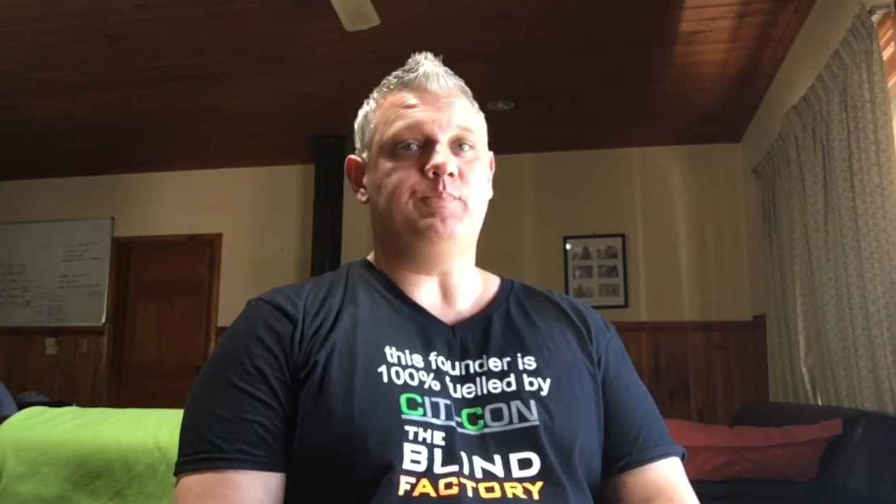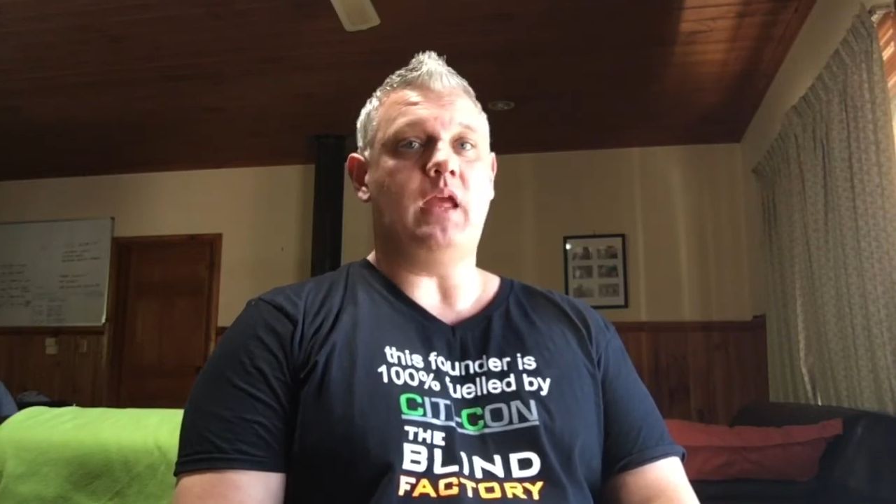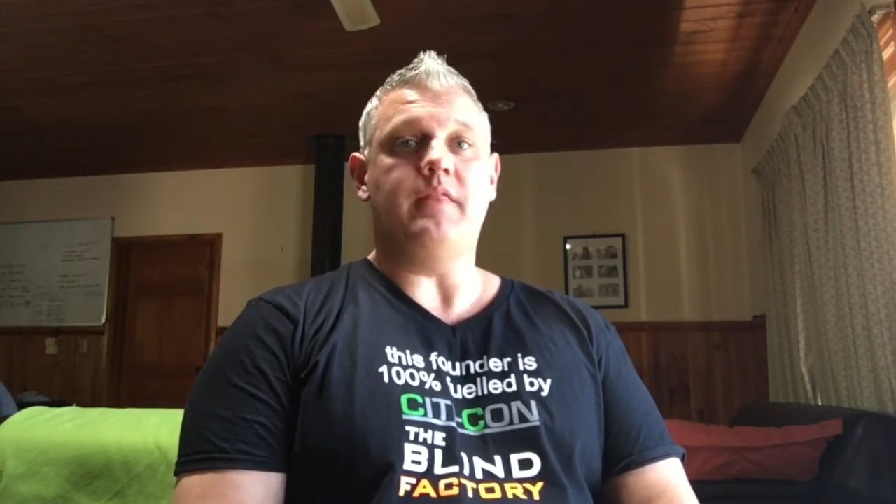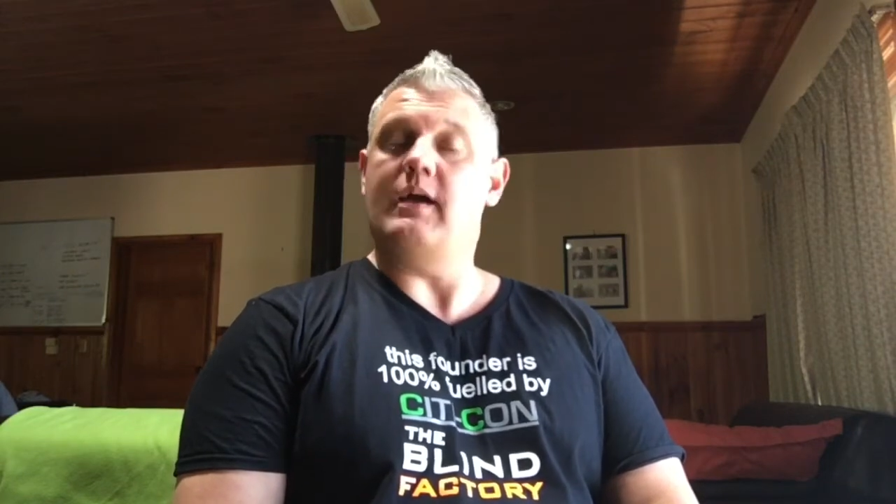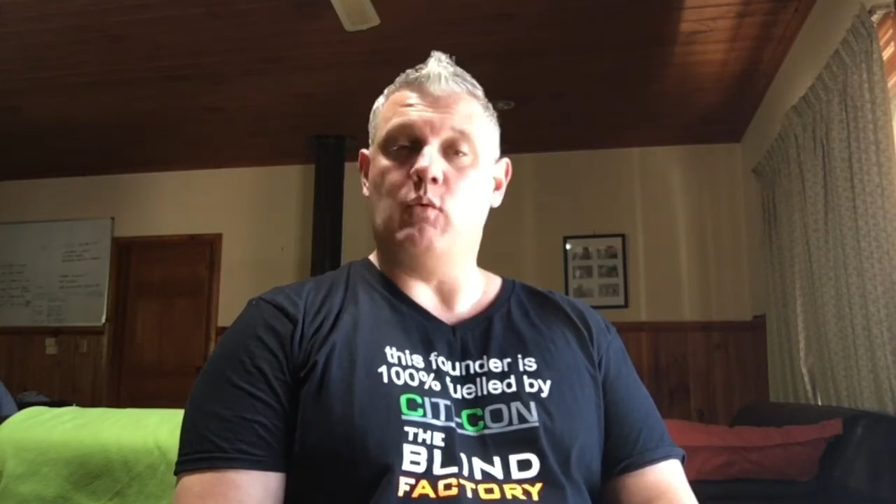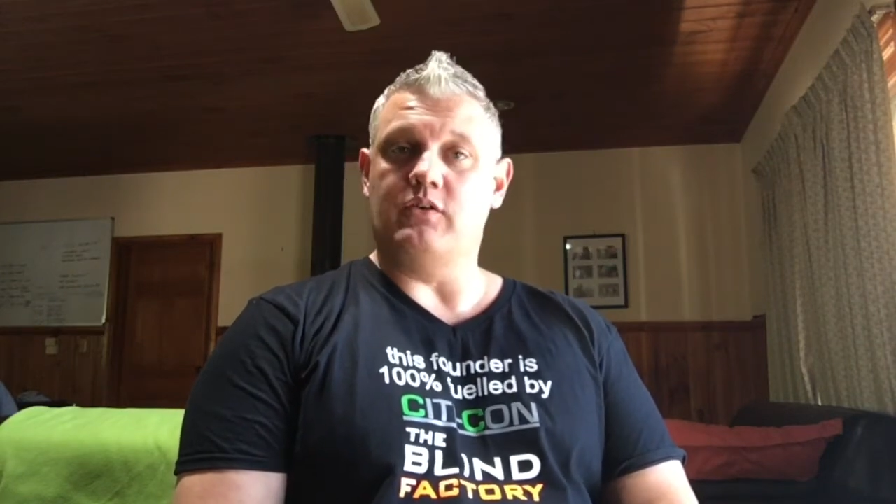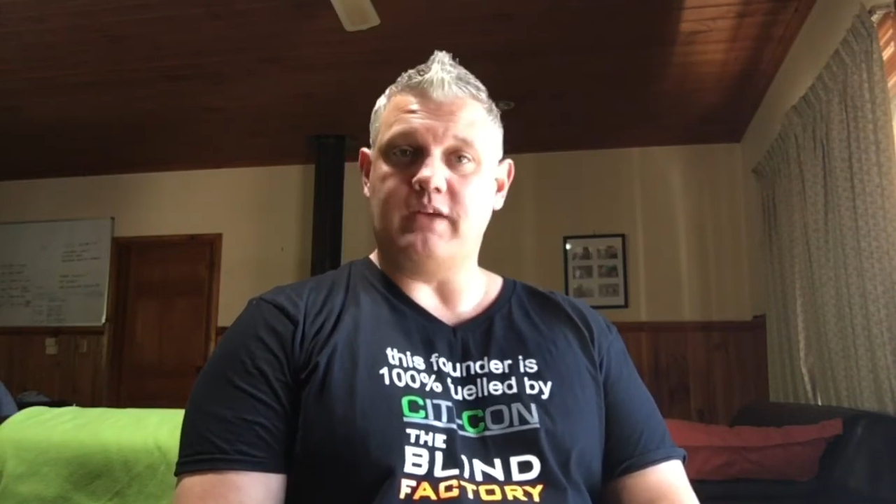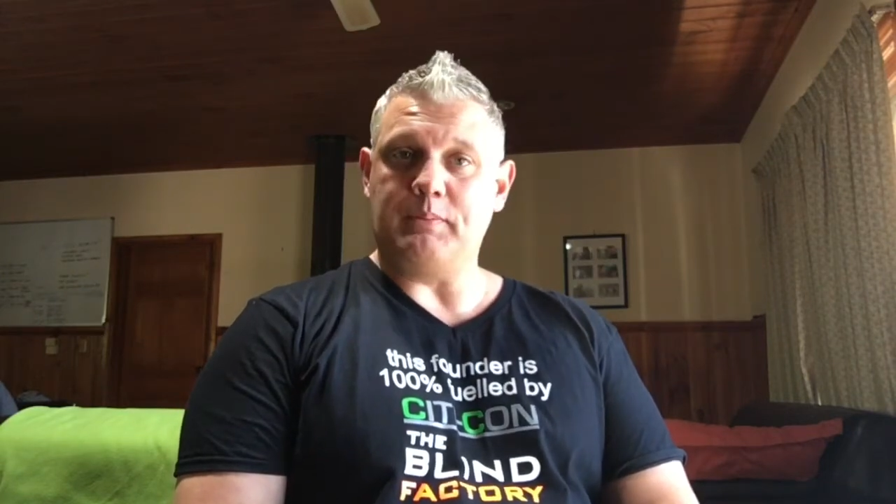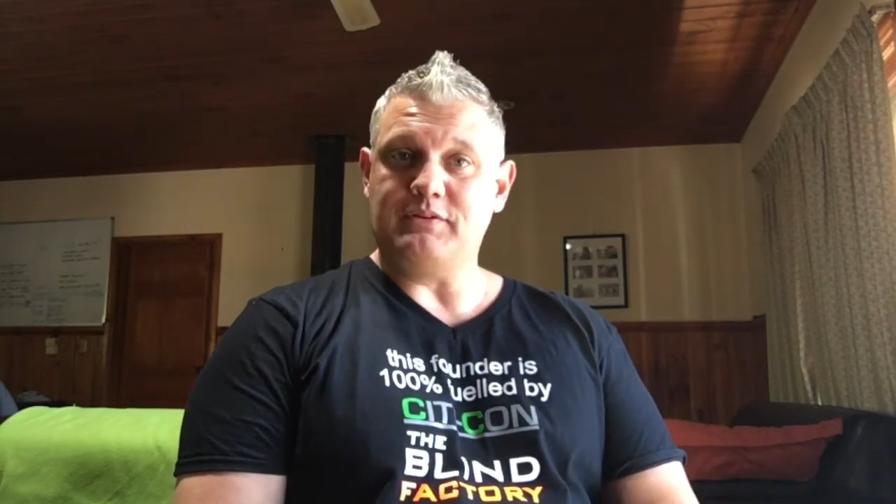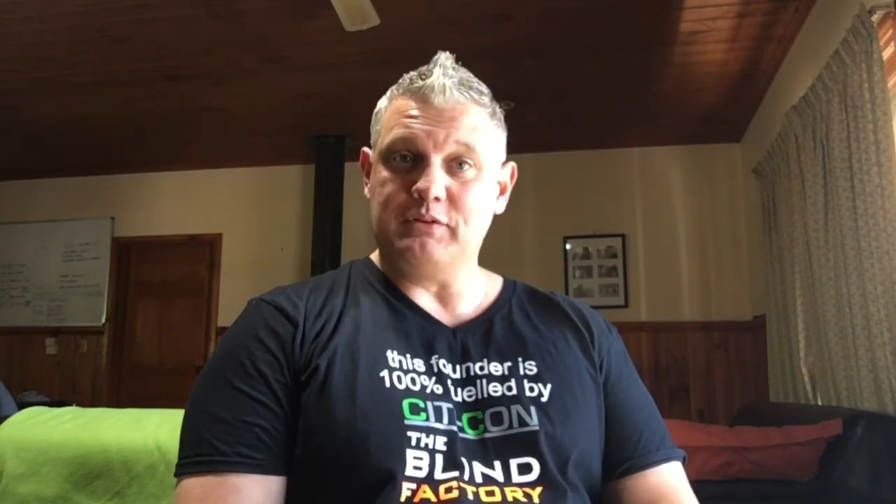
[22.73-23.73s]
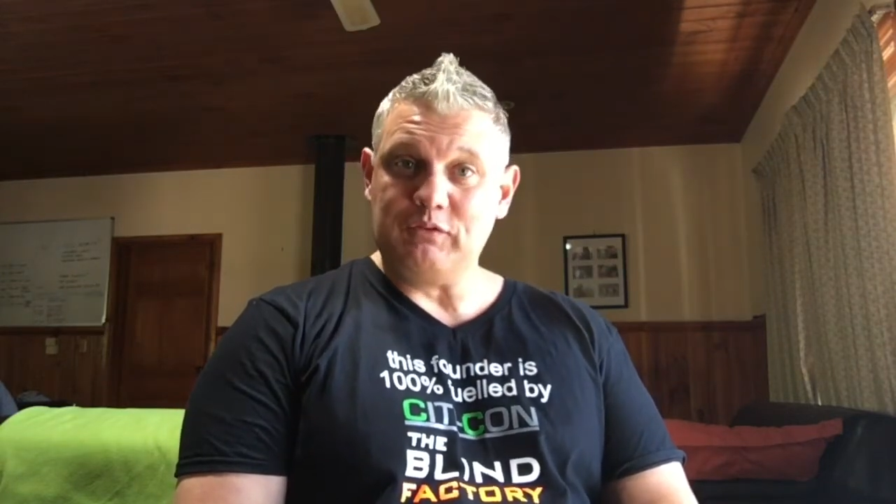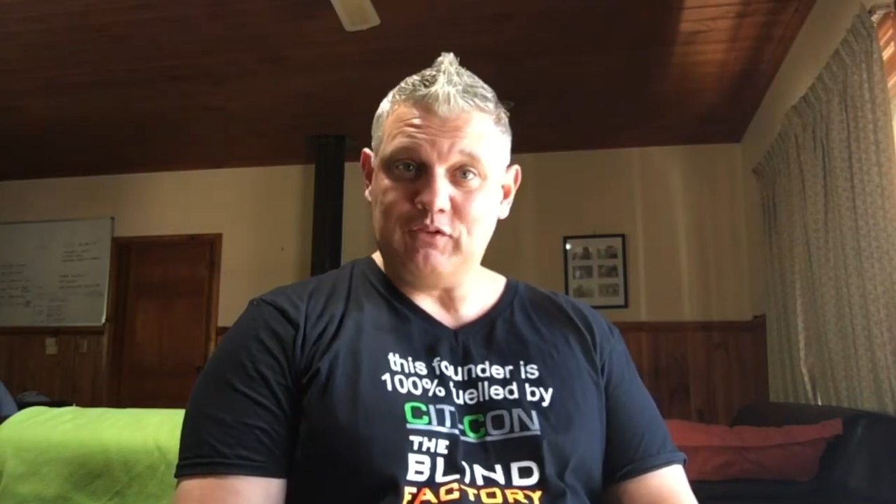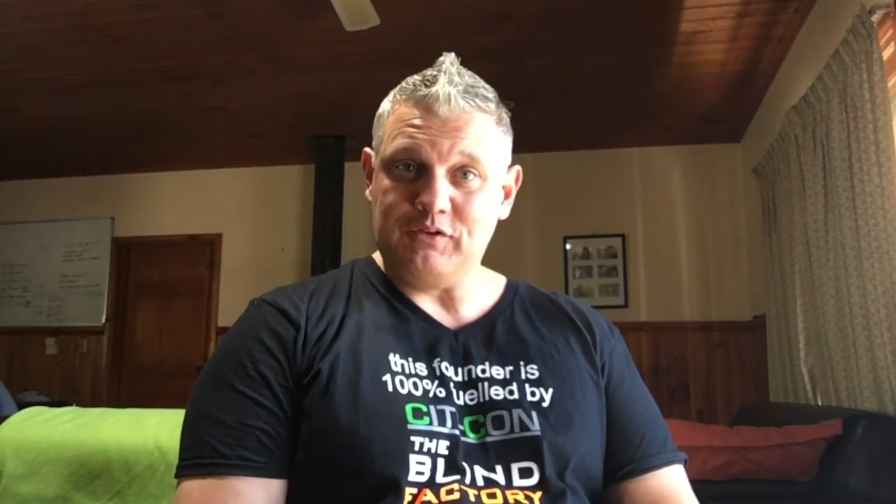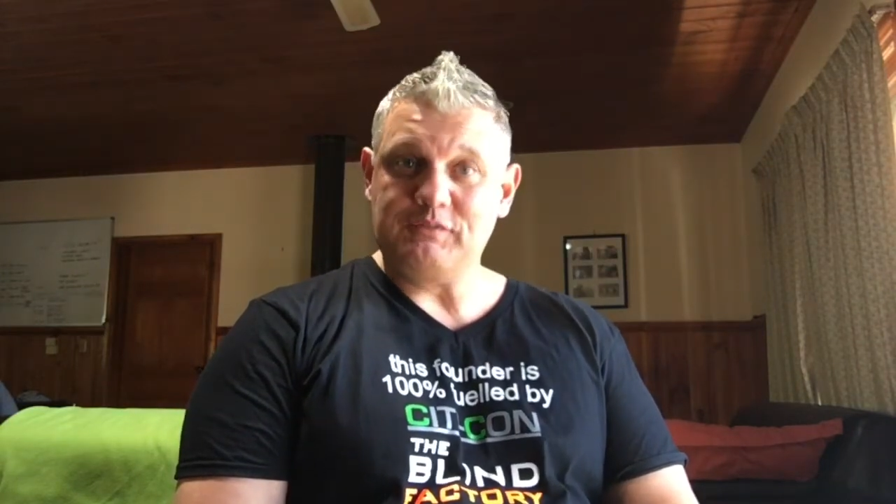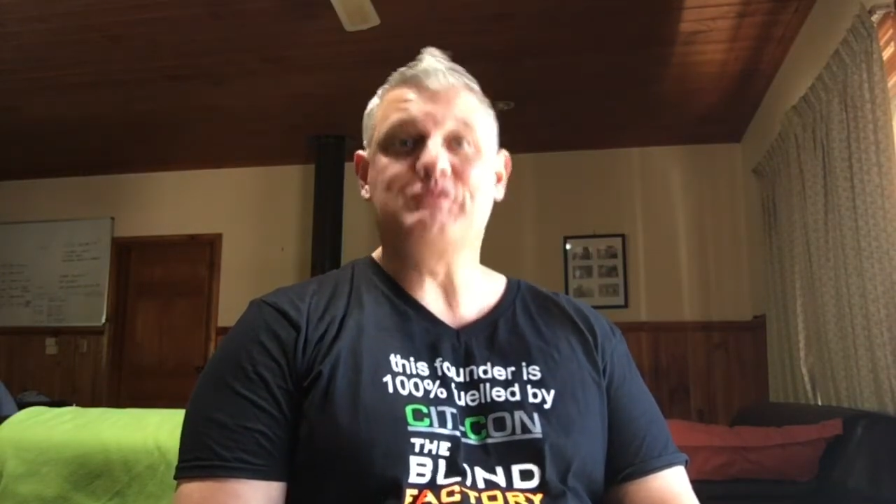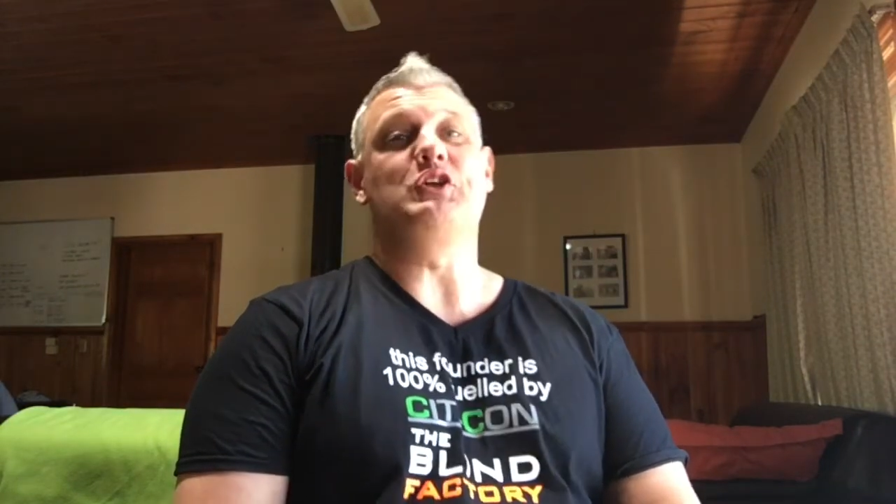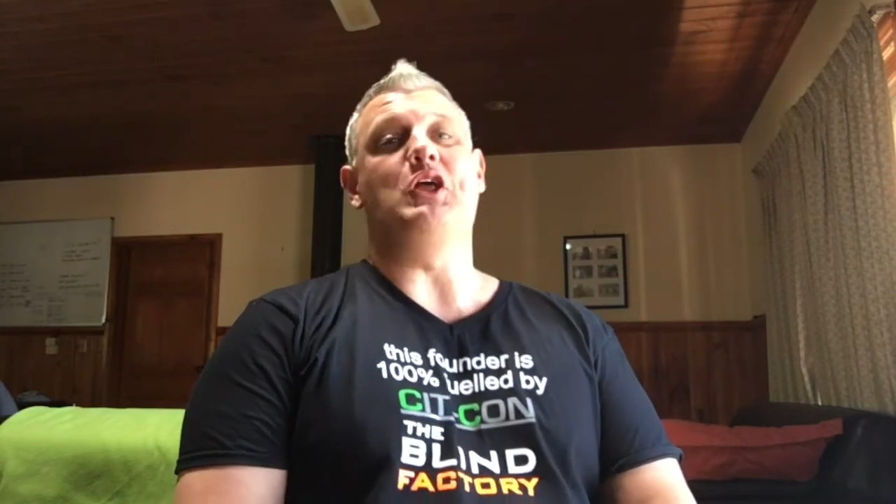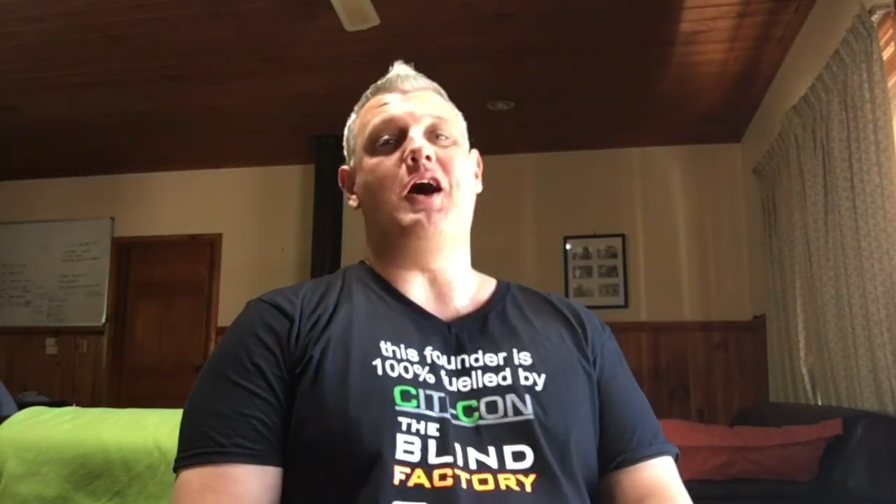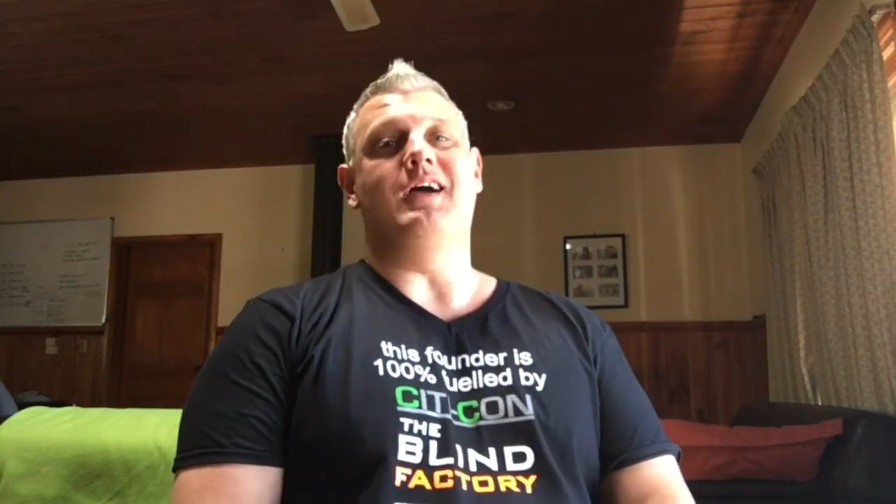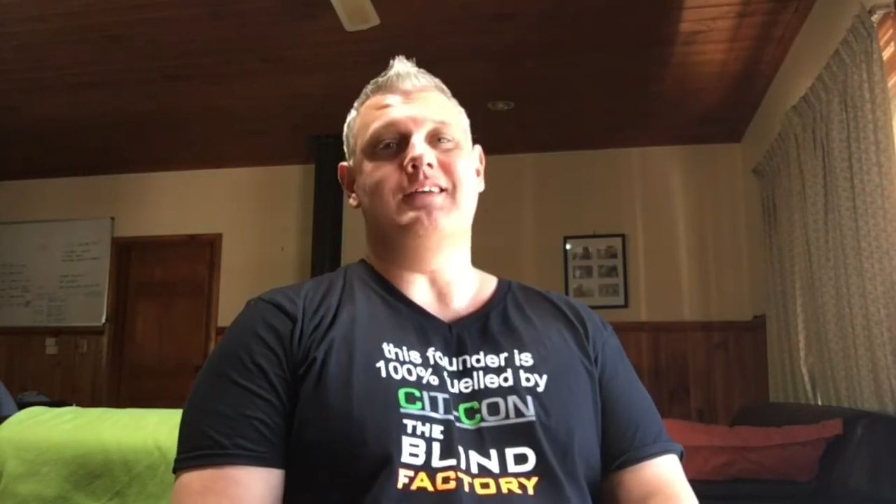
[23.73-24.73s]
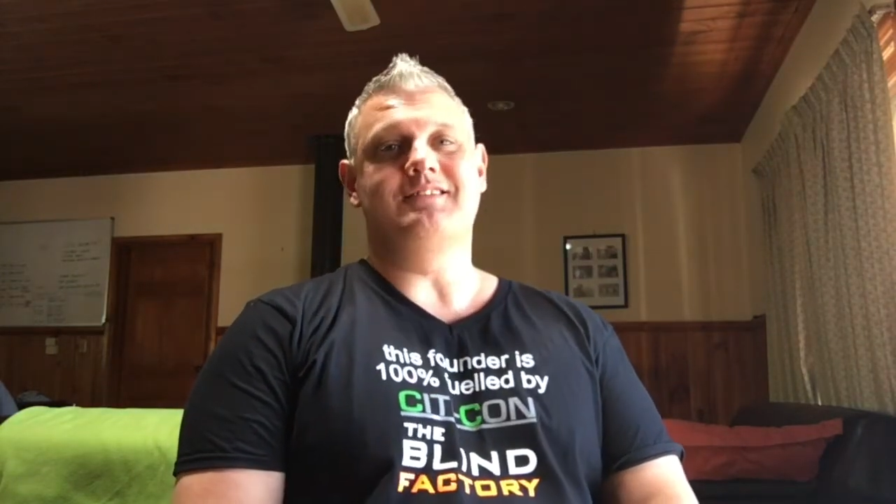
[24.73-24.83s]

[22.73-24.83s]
and that was up until the 1st of July.